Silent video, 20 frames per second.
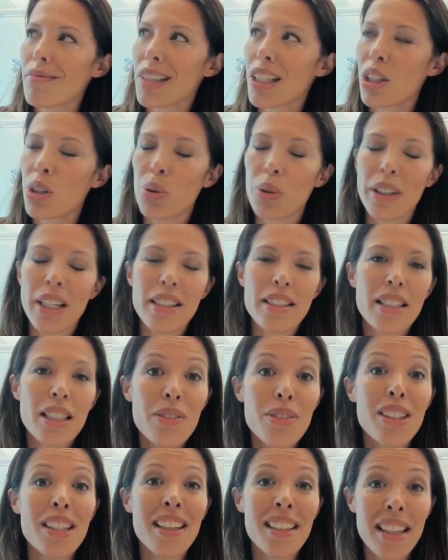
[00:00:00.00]

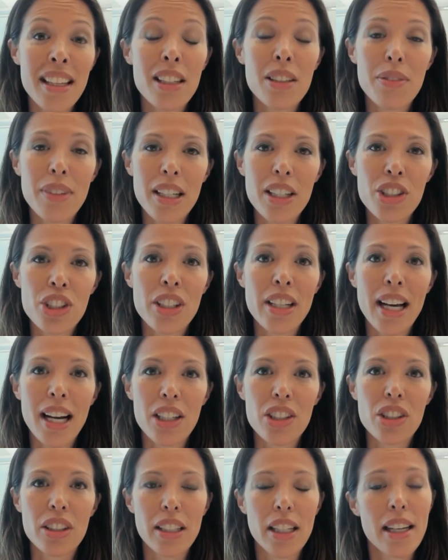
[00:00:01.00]
creativity and innovation
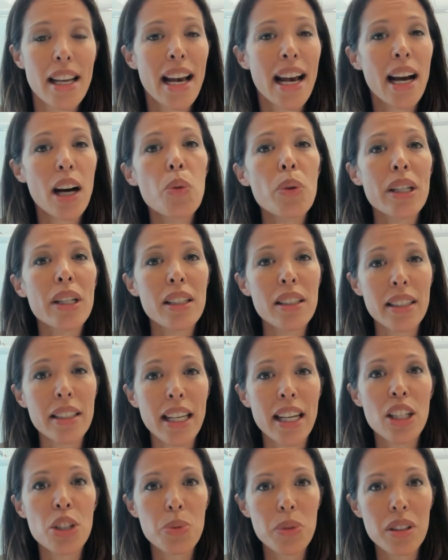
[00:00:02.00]
actually in how we
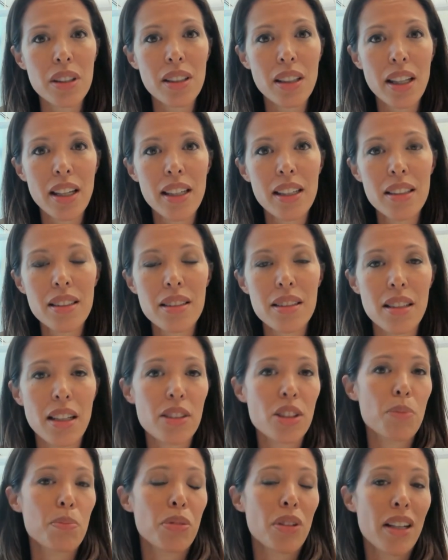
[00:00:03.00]
engage with clients.
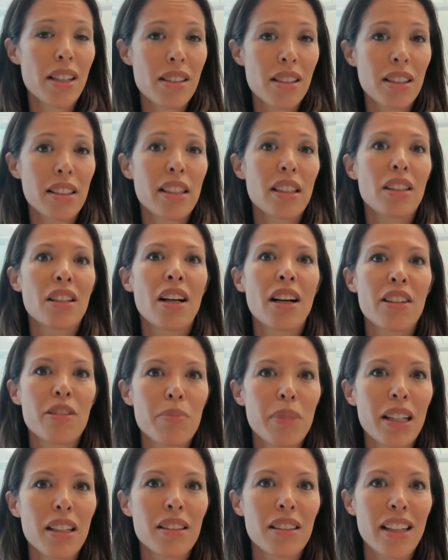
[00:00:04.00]
Not surprisingly, a lot of
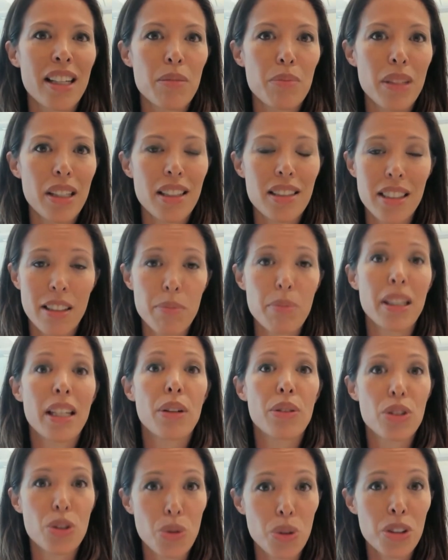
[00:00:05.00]
my client meetings have been
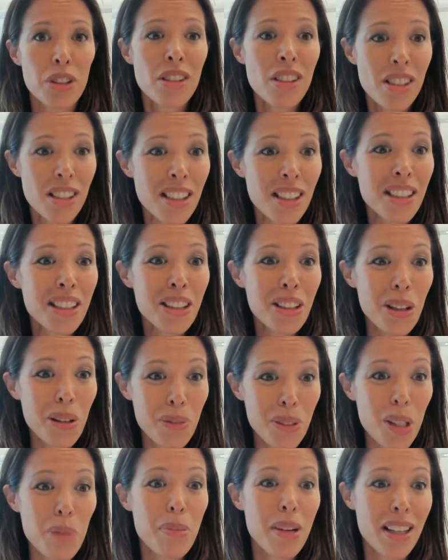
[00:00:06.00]
outdoors
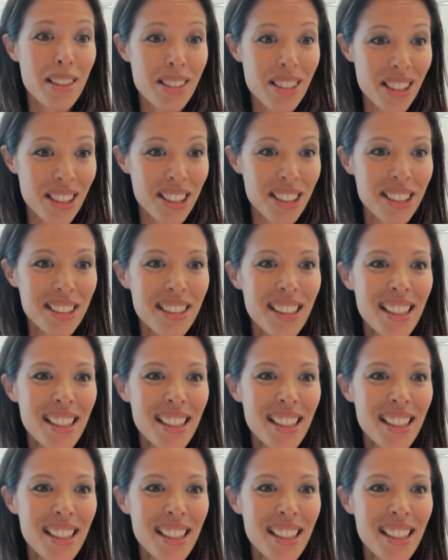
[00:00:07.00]
over the past year.